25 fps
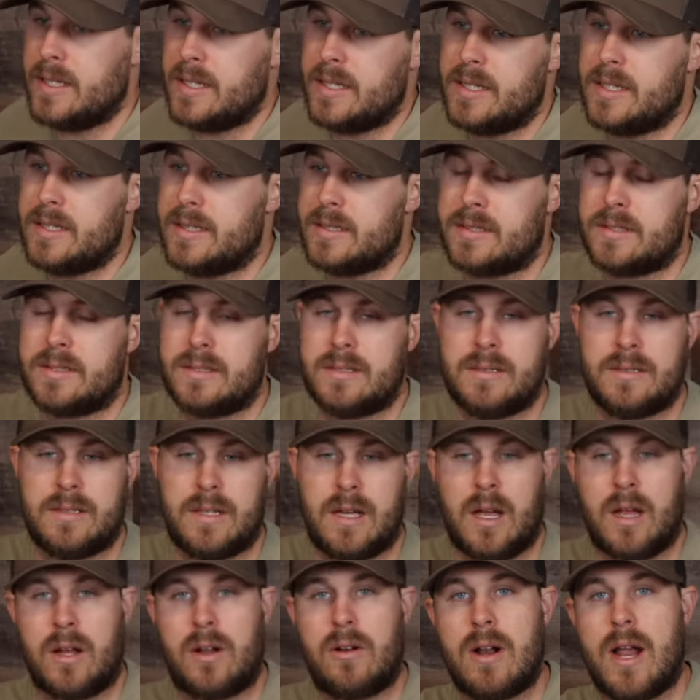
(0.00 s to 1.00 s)
is
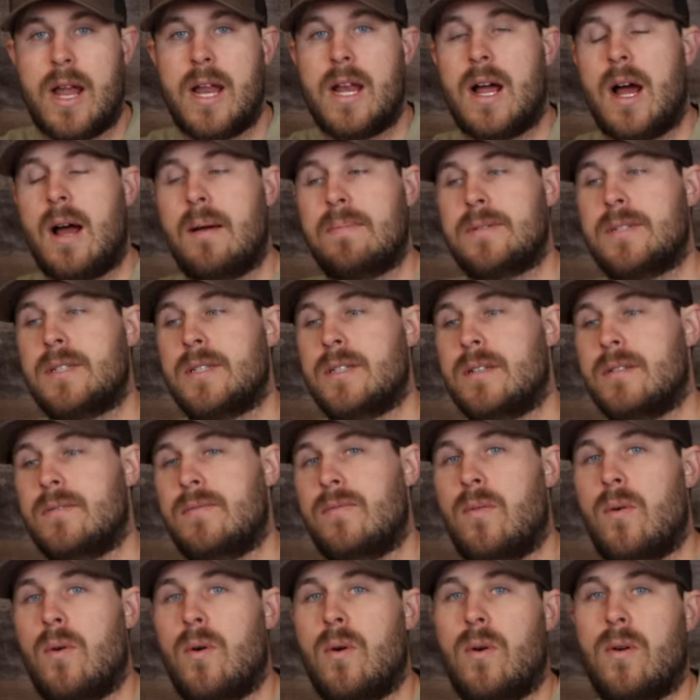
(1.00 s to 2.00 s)
a great option
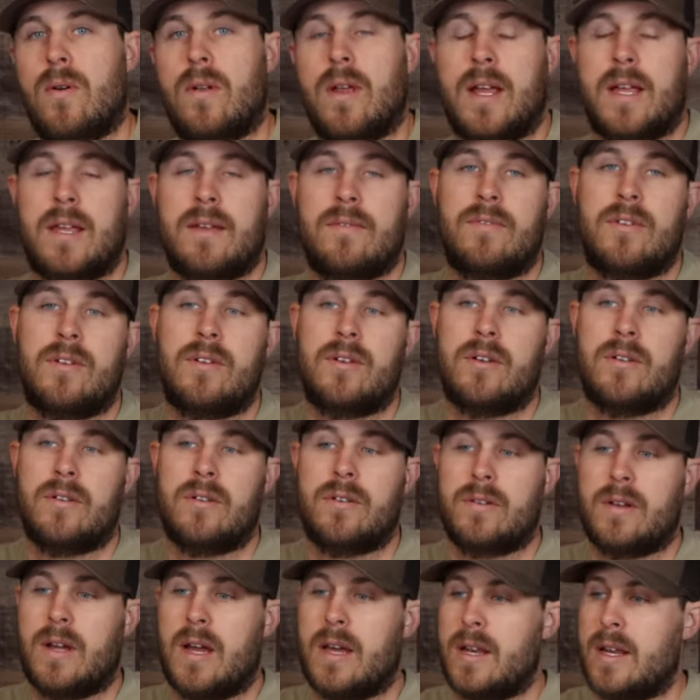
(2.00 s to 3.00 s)
for, like, if
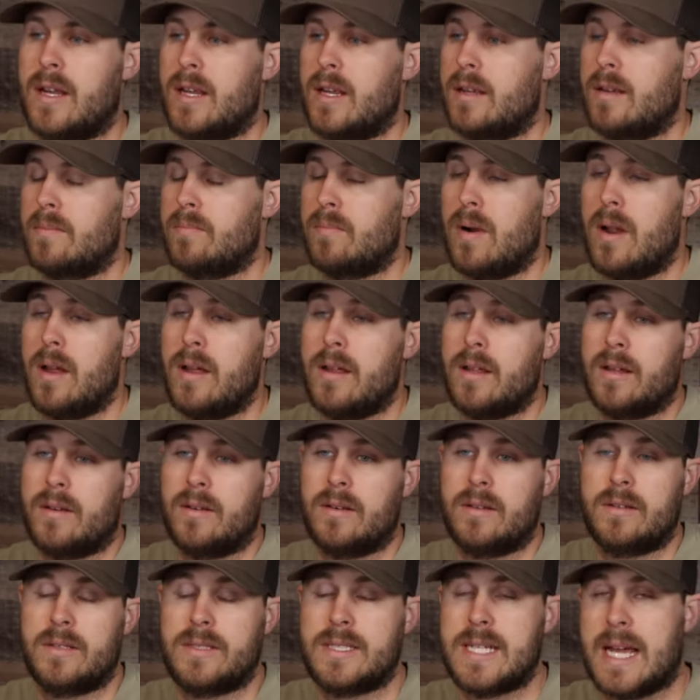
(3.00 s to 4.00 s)
you're hunting probably
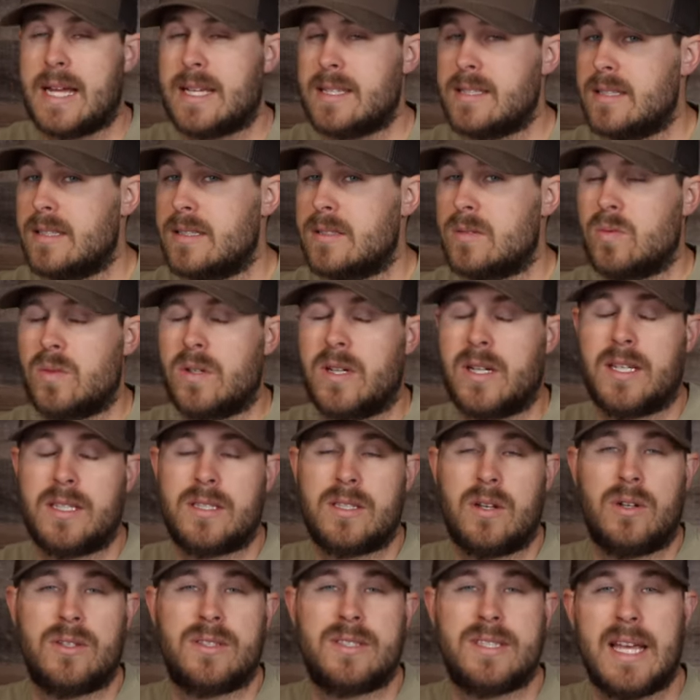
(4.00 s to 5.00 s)
in Texas where
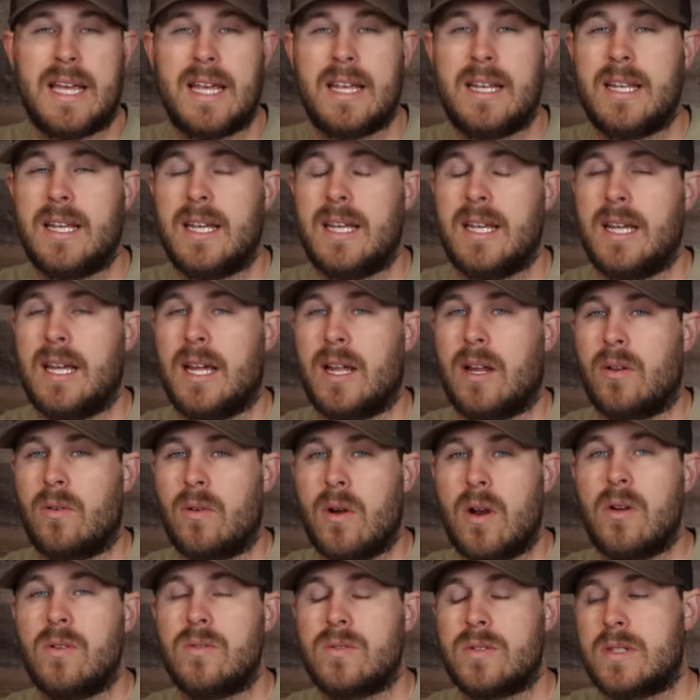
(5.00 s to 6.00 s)
it's all sandy and
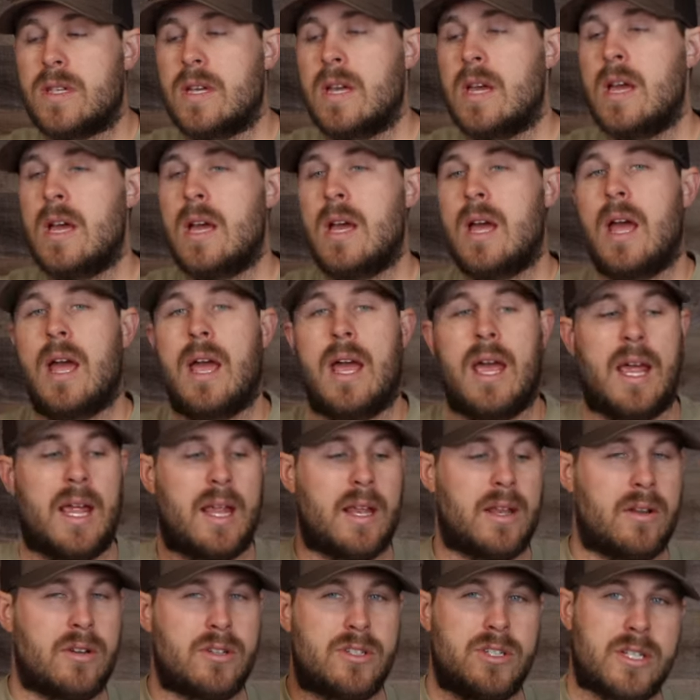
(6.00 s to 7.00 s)
gross
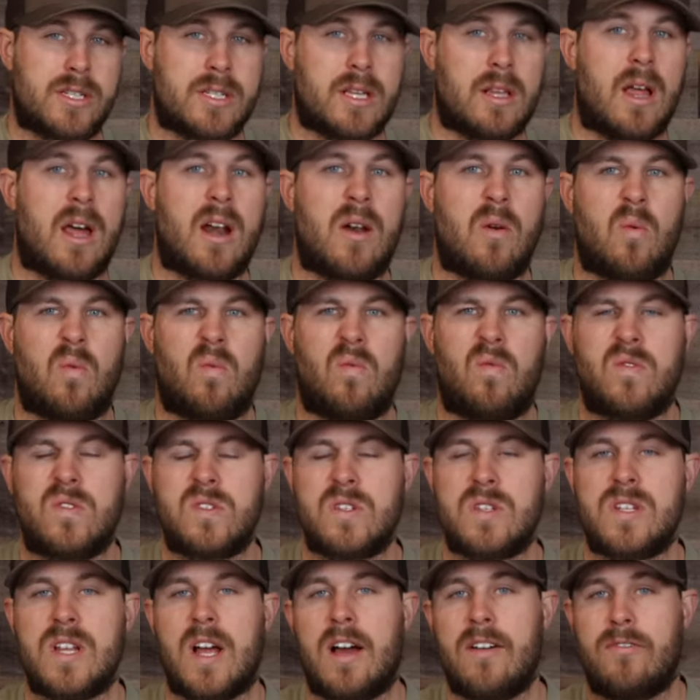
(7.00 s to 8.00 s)
and there's just a lot of
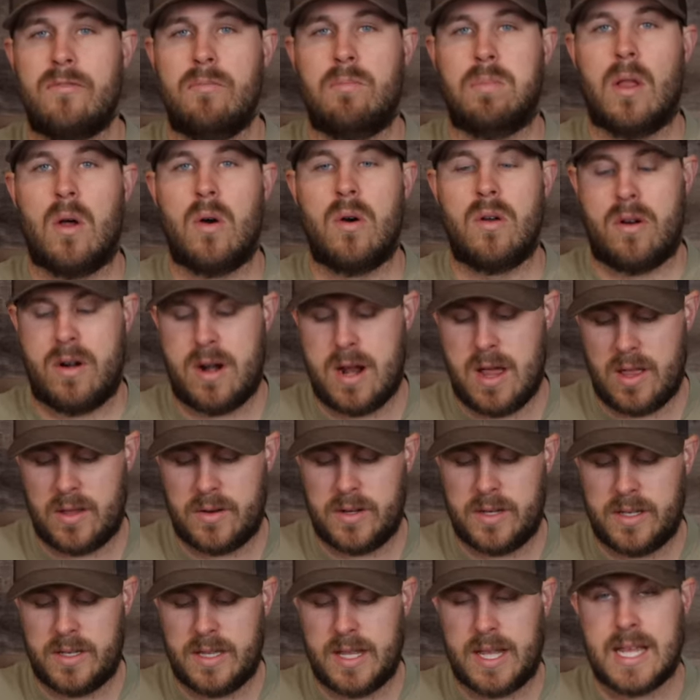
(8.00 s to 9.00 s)
stuff blowing
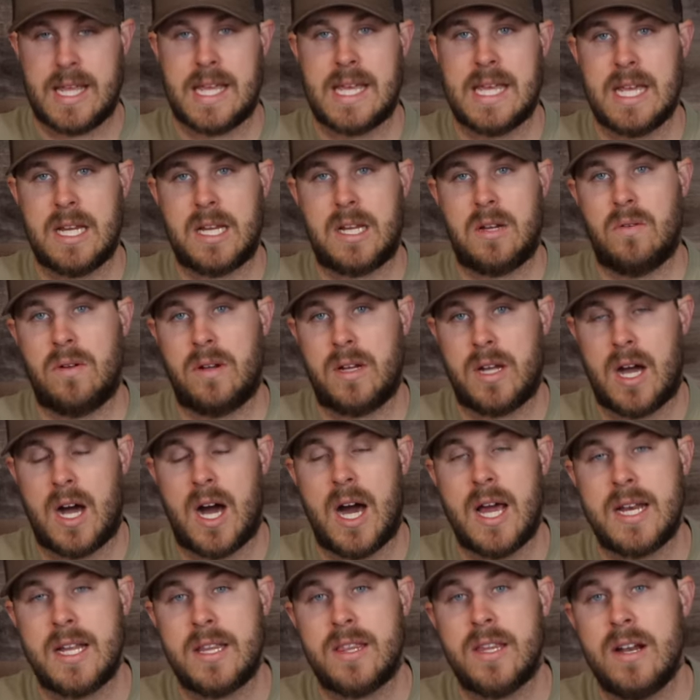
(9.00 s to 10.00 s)
around that can get
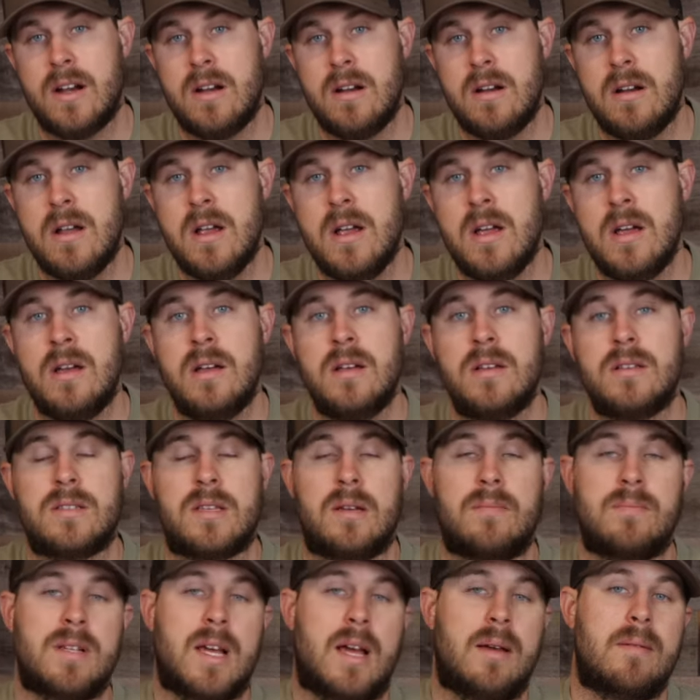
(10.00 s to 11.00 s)
caught in there.
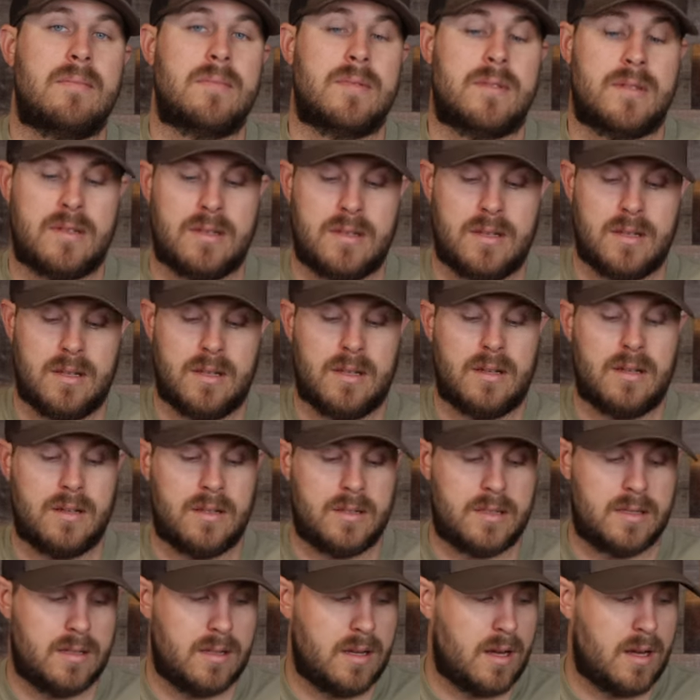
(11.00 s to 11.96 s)
Sometimes the